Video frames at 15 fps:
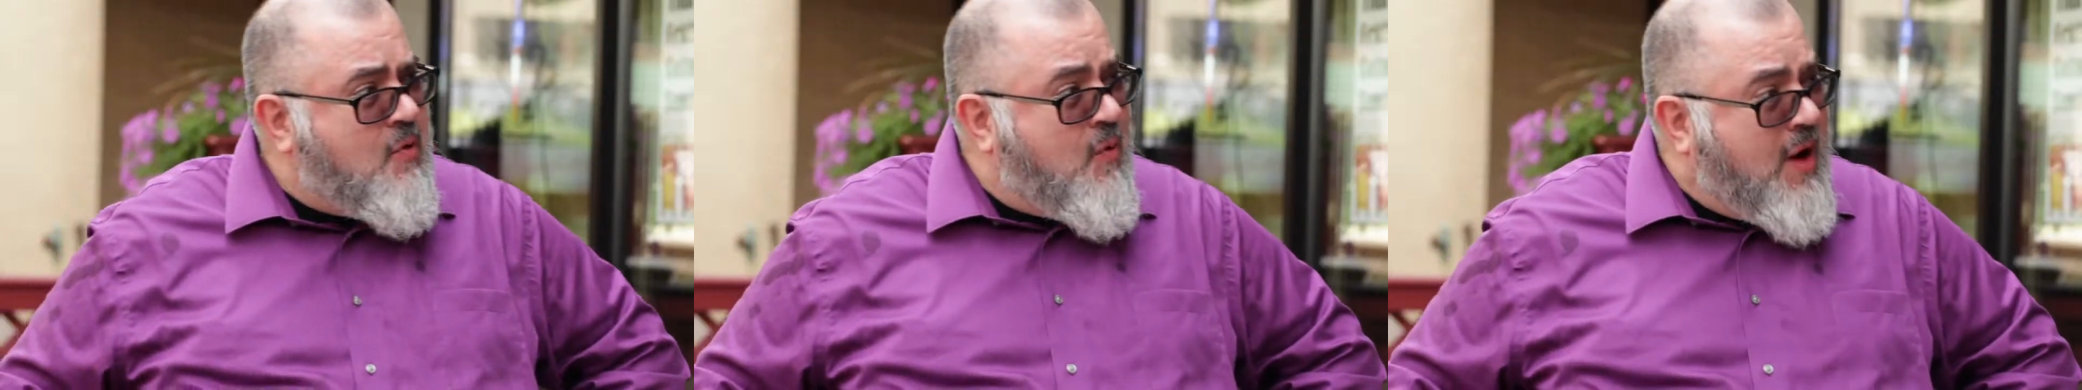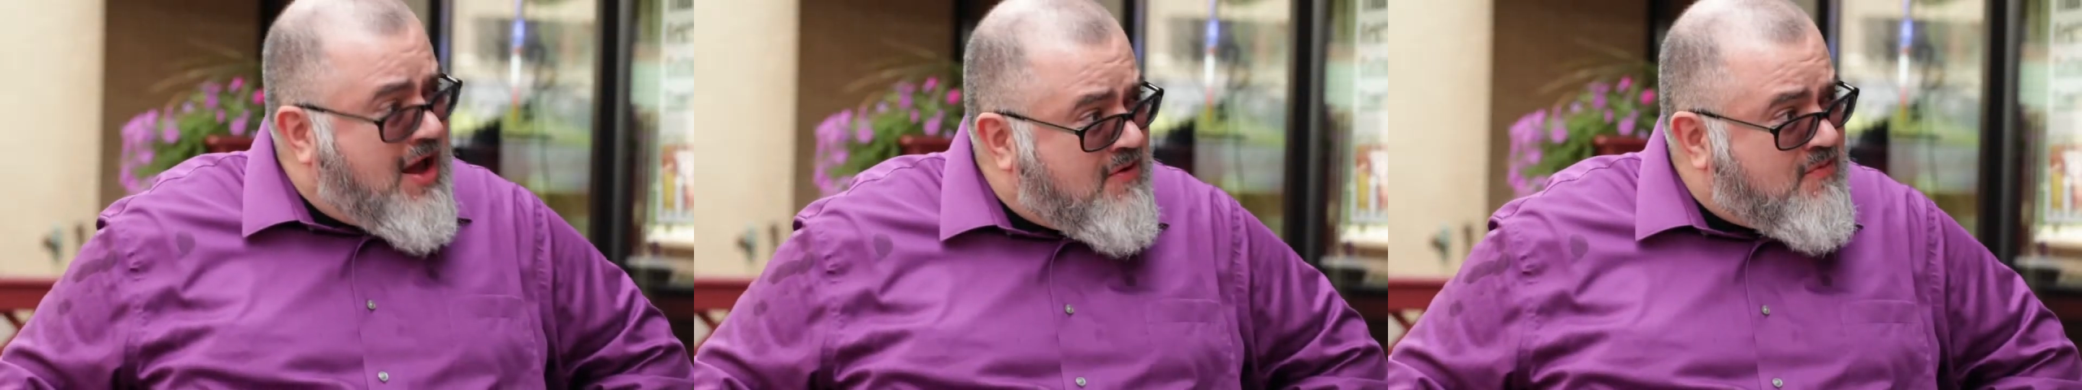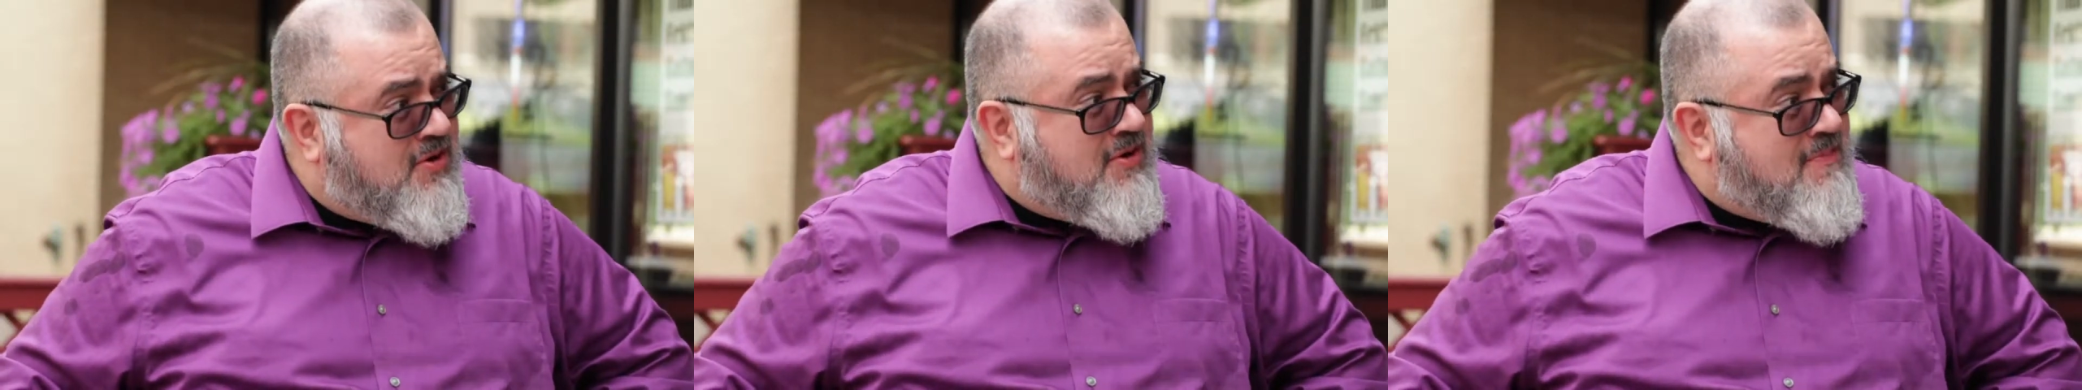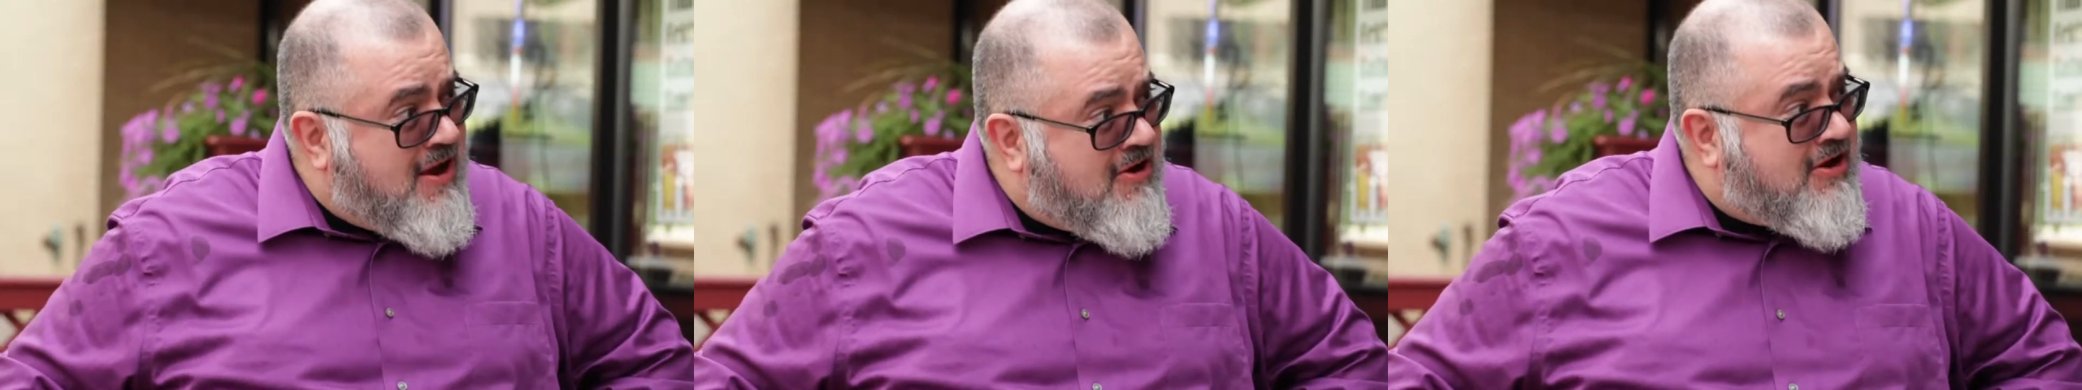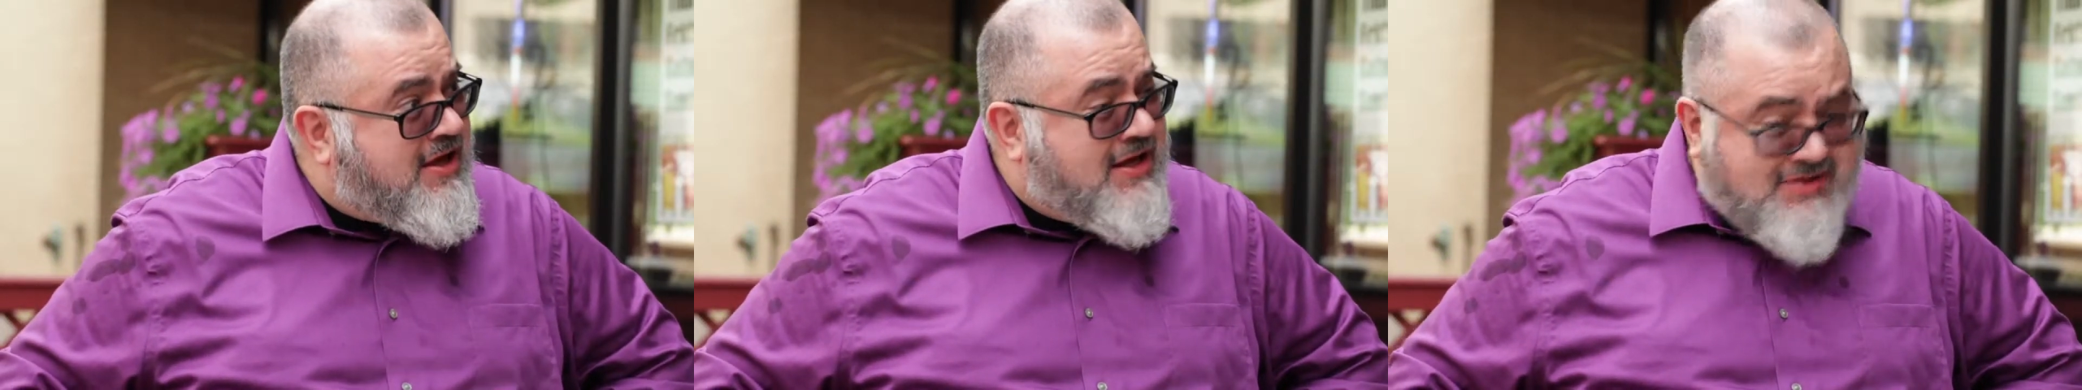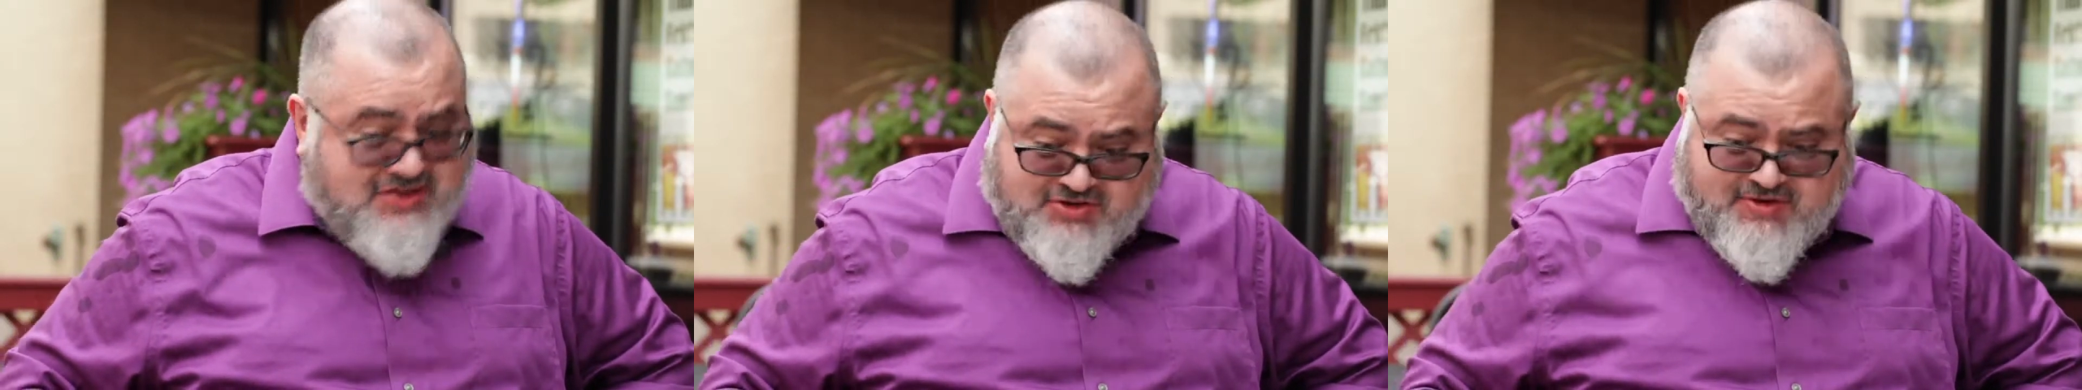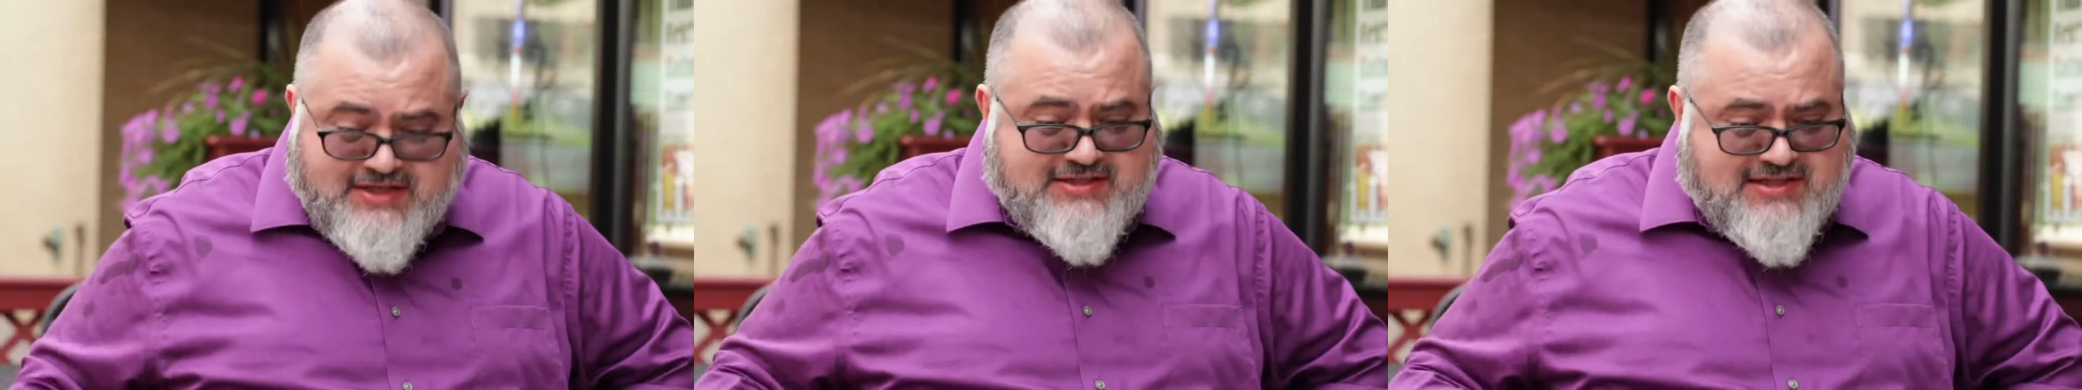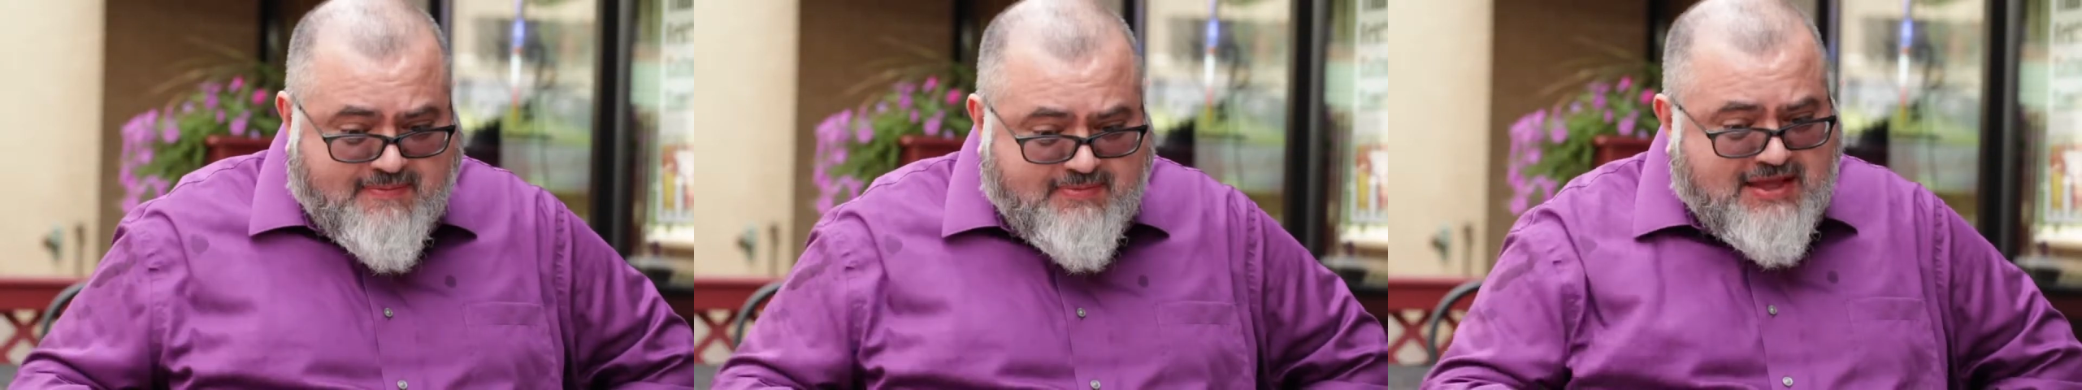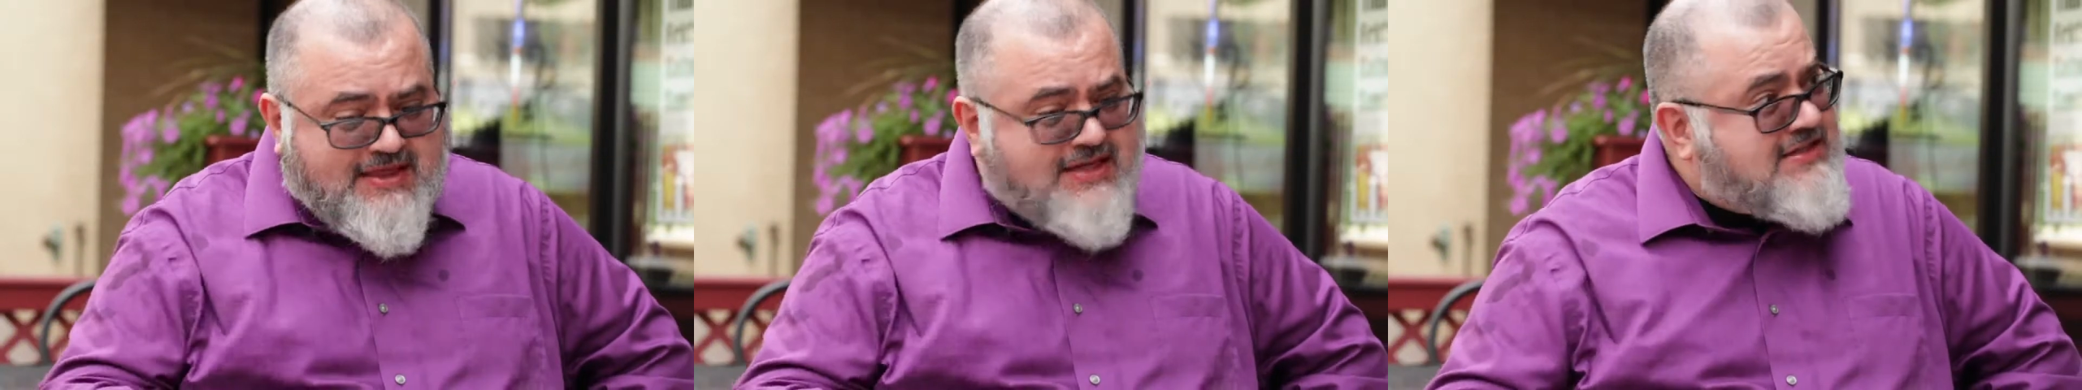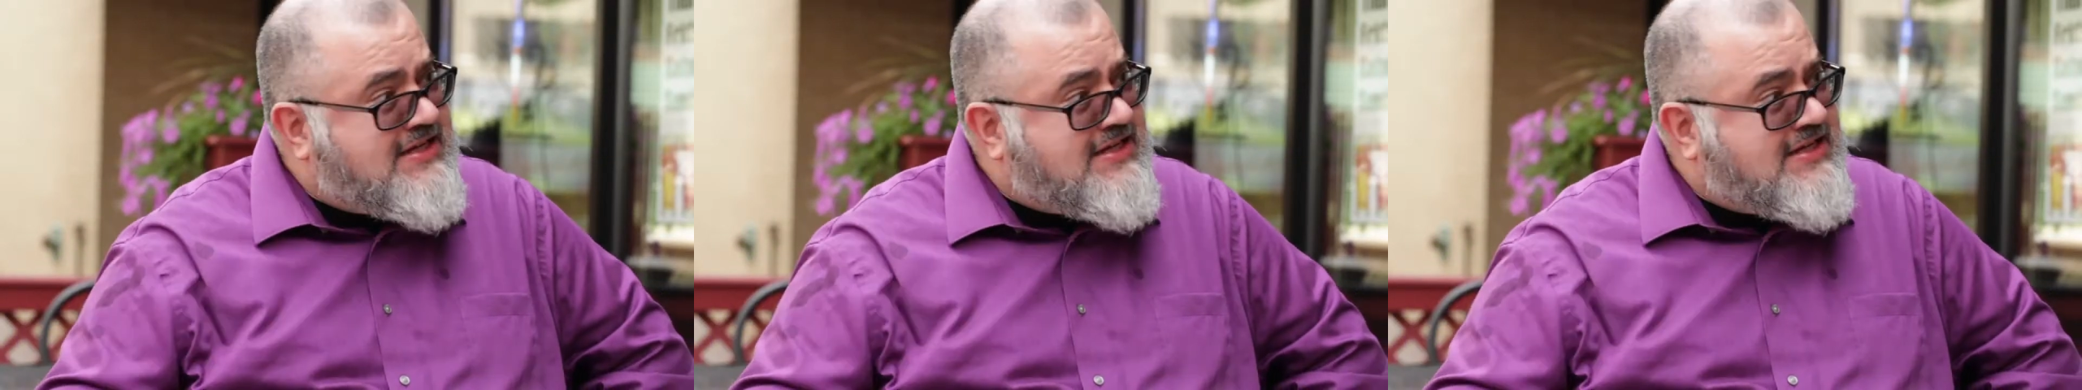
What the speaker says: Why would Americans drink something